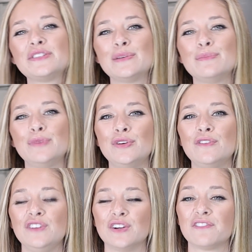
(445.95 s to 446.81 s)
is to
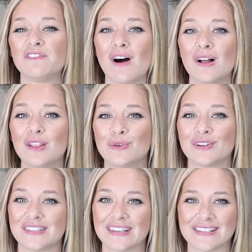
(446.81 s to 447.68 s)
move your
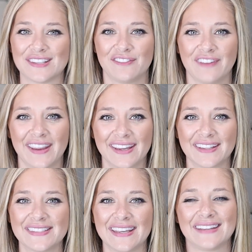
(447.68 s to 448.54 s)
followers into
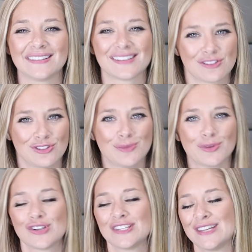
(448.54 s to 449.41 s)
fans and
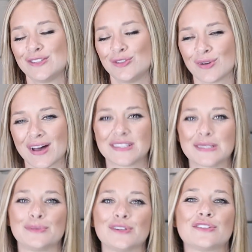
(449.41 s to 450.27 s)
consumers into
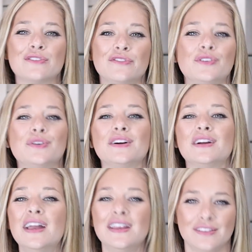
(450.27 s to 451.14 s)
customers
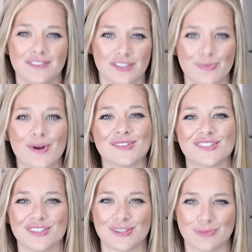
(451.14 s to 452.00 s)
for your sponsor's